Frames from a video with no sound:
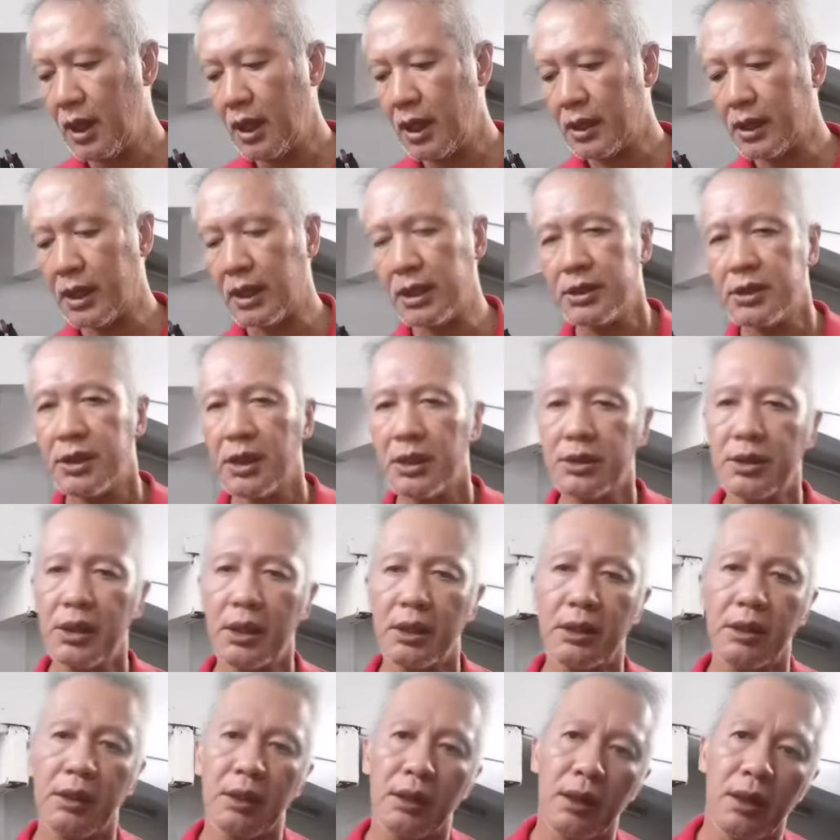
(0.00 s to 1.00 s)
I guess that's
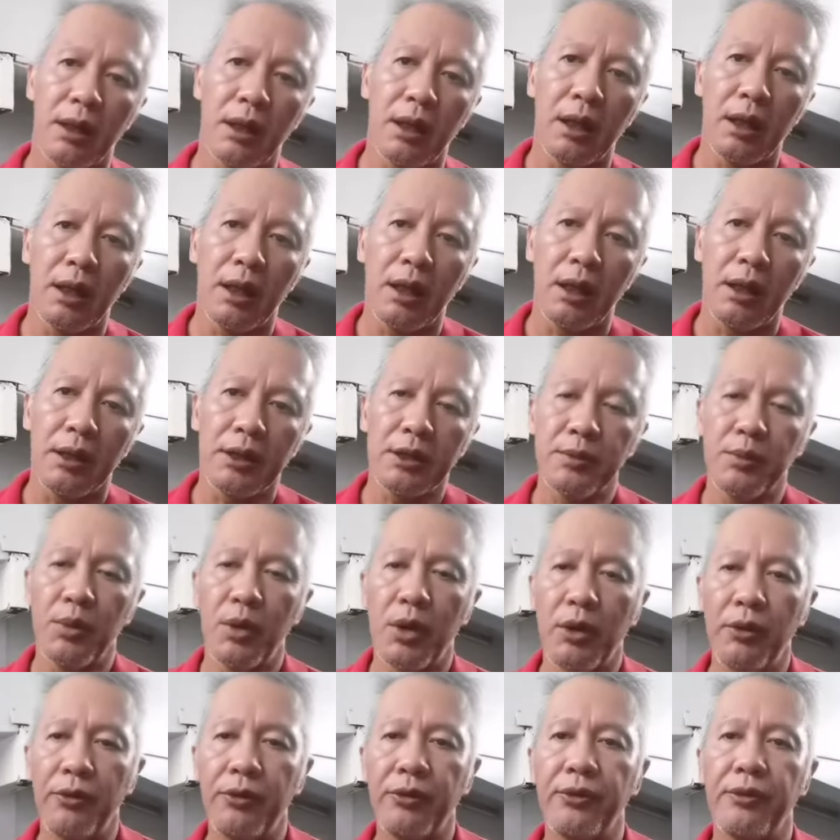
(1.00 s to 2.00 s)
it. It's
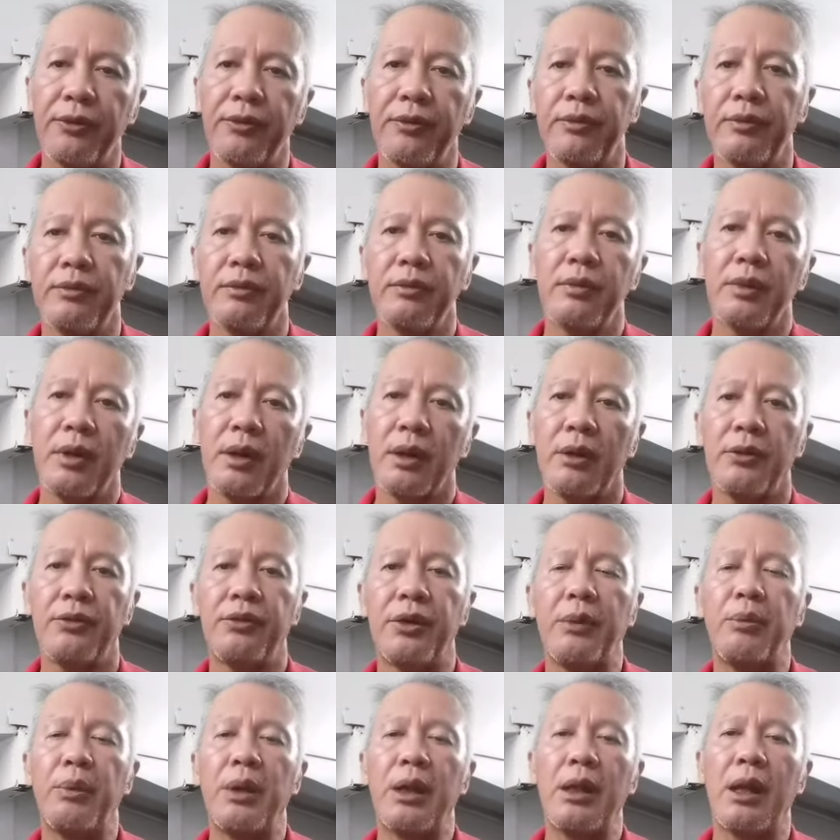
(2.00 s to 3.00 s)
more of
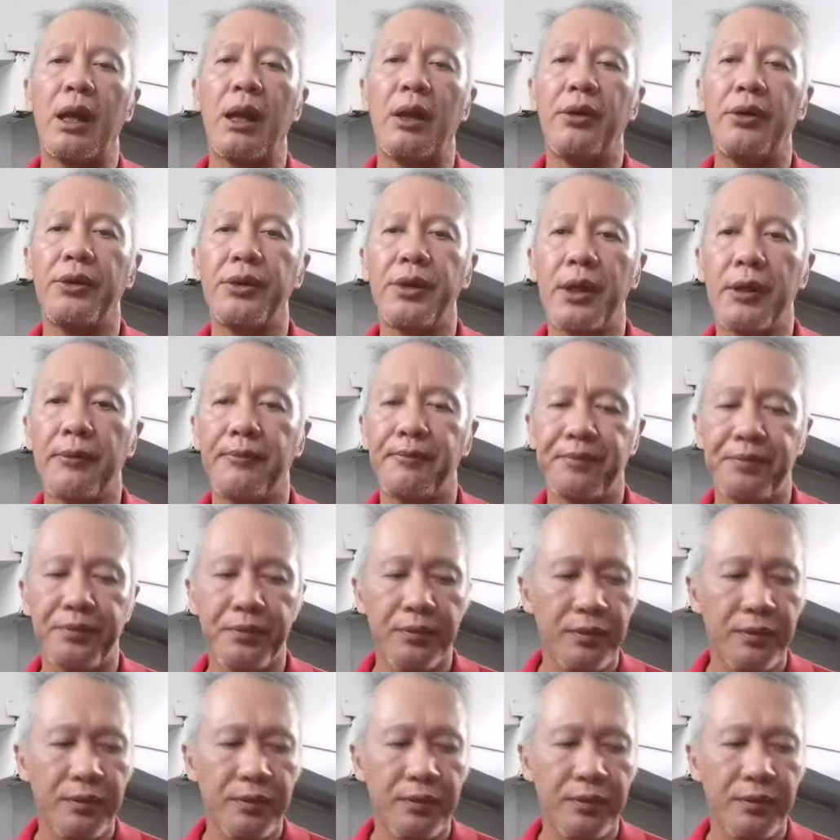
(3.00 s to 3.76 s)
familiarity.